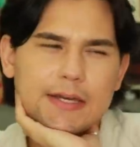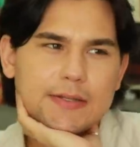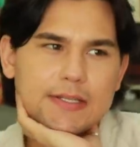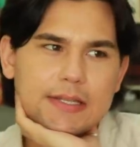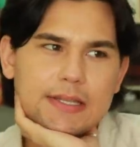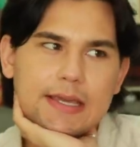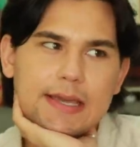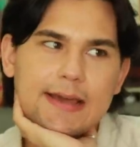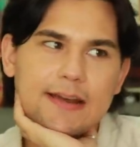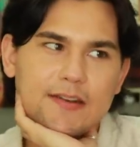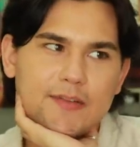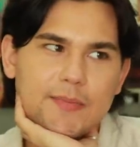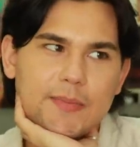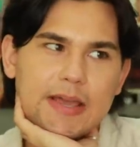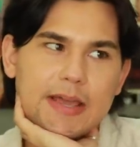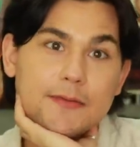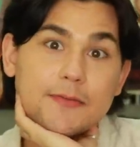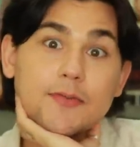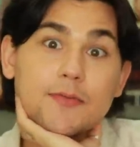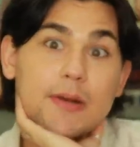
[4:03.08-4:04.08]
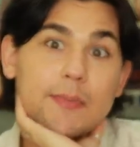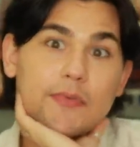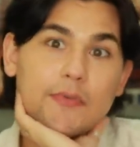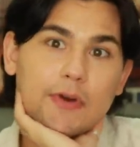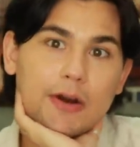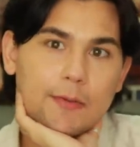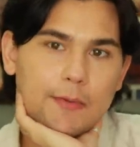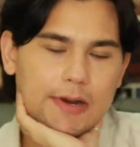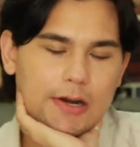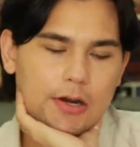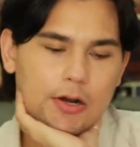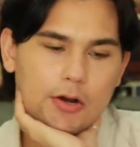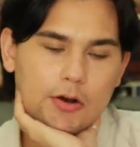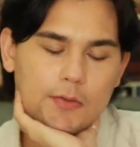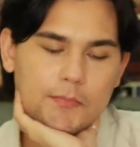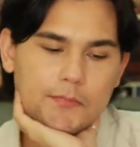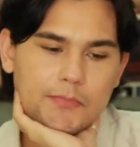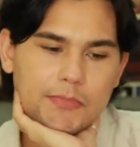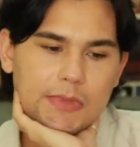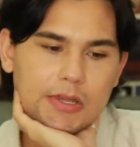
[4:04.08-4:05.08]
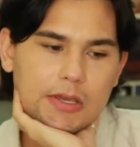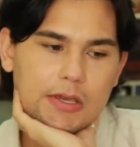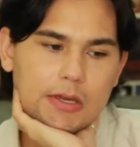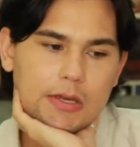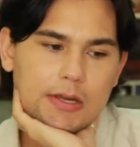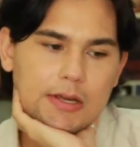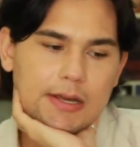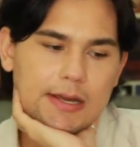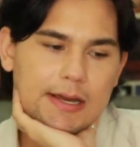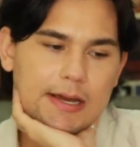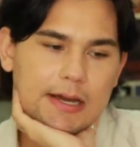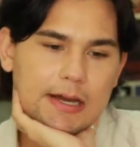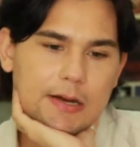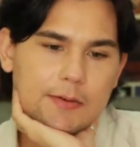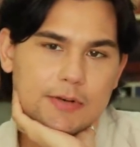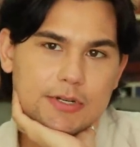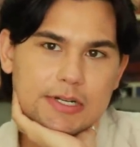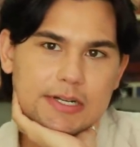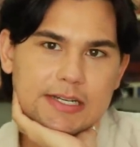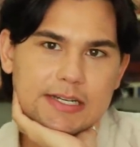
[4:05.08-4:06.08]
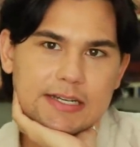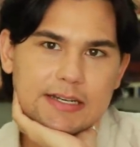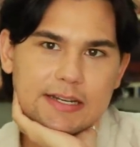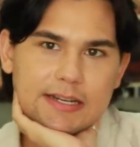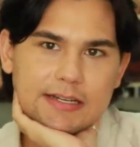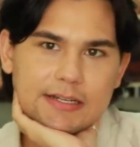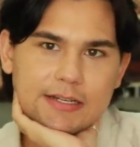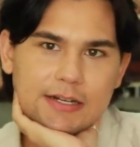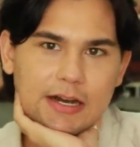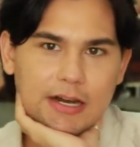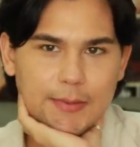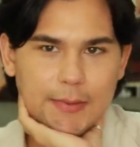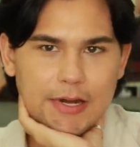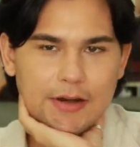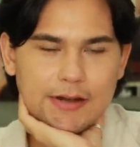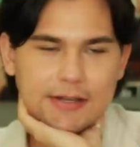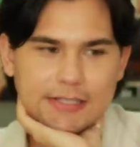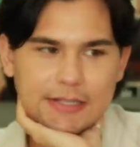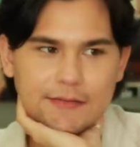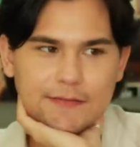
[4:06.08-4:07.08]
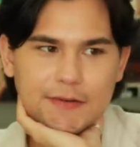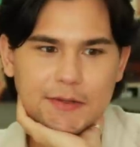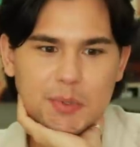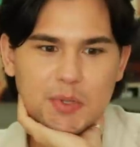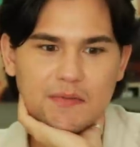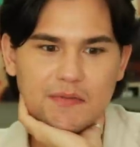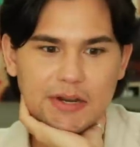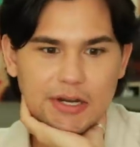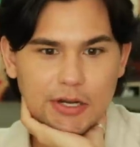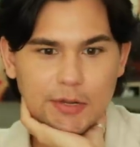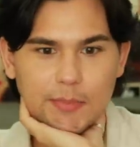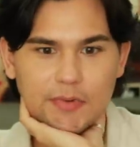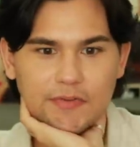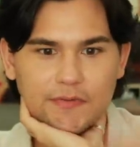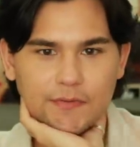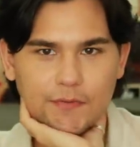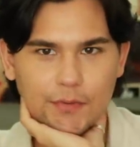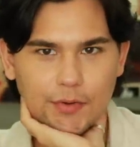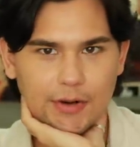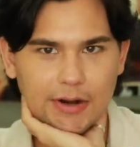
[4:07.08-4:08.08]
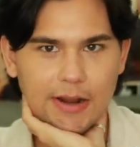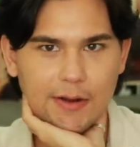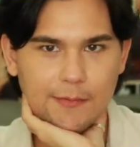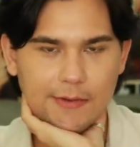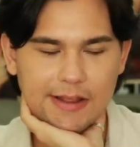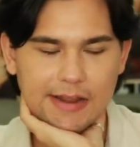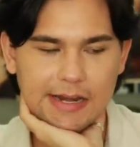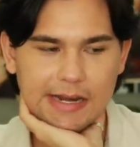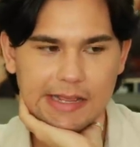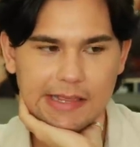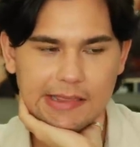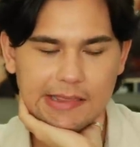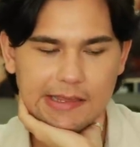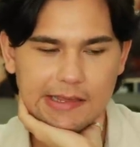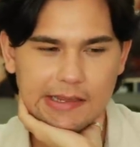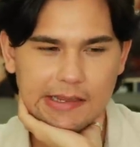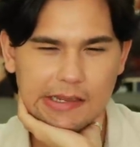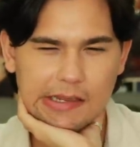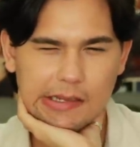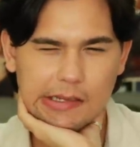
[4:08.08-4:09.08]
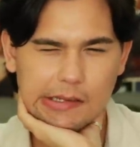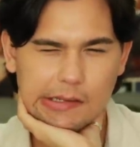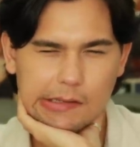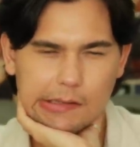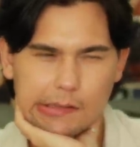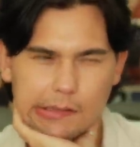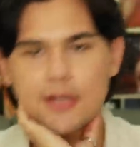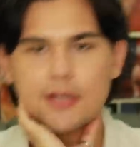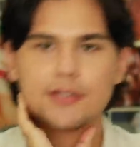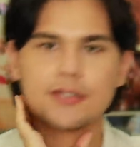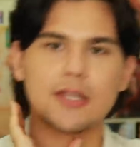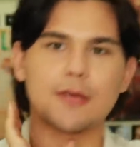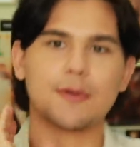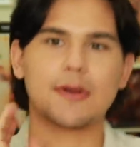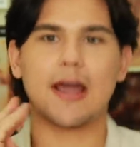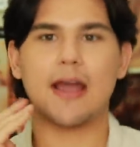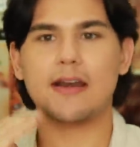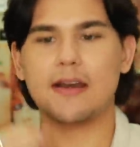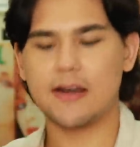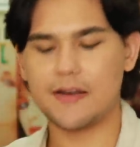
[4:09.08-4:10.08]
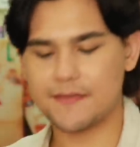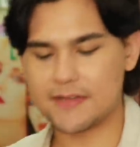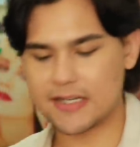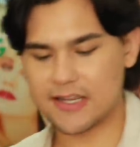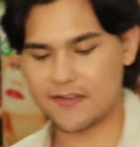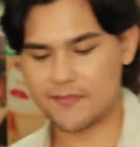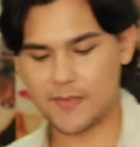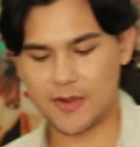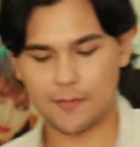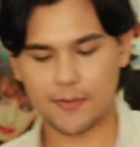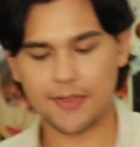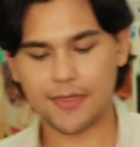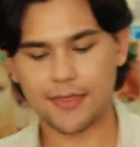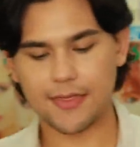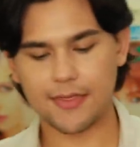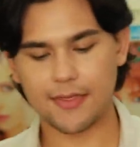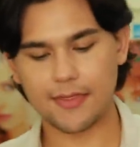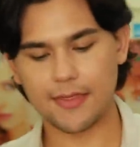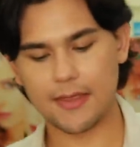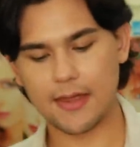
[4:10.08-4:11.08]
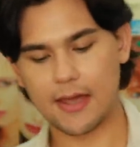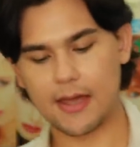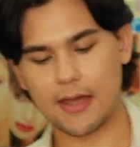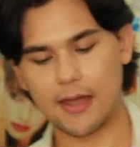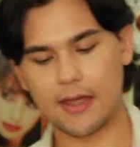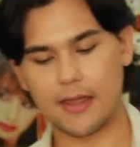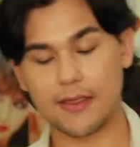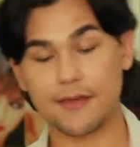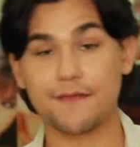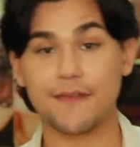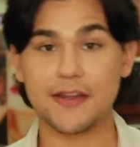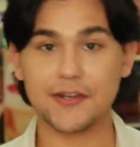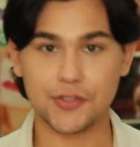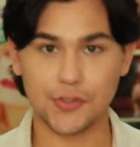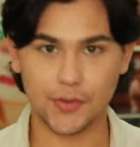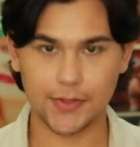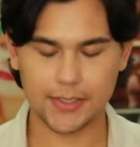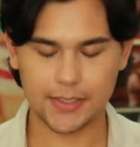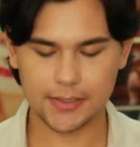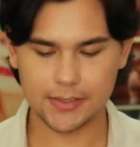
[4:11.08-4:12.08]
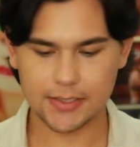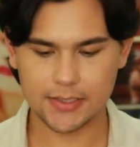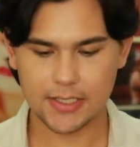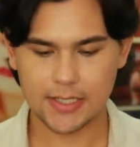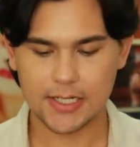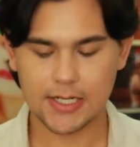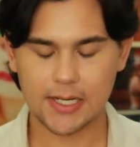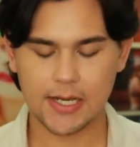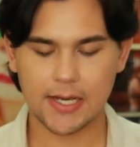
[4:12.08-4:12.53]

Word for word: it was at the end of May, it was right before I went home, uh, which I didn't get to talk about because I filmed the video before I went, I think so they were kind enough to give me with the, the facial oils.